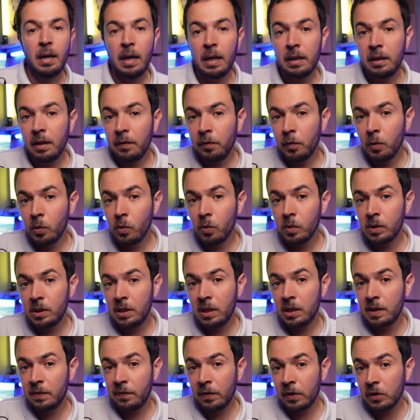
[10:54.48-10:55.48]
And if you use
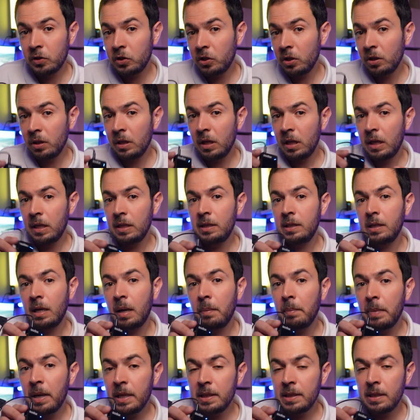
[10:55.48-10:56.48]
this function, it's
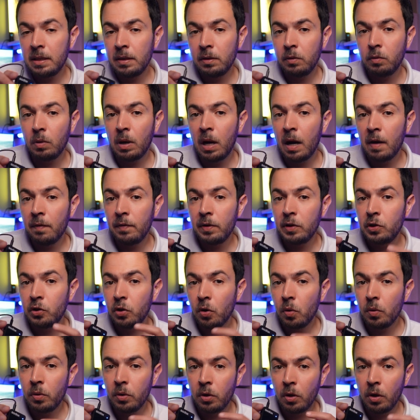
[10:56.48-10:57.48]
amazing to have it
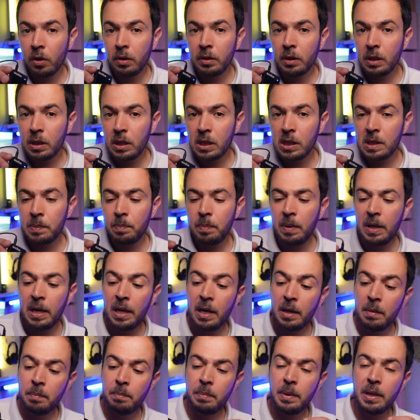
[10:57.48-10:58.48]
shown on the
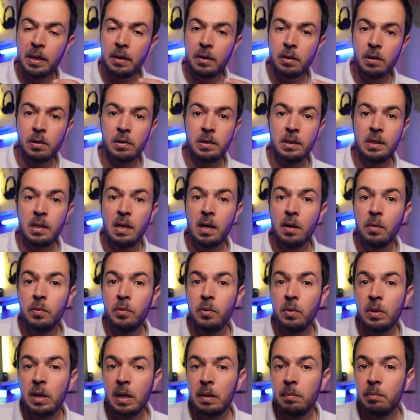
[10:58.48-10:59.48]
display, because now
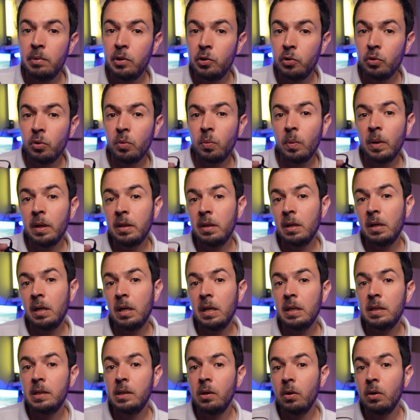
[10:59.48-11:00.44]
you can be sure whether it's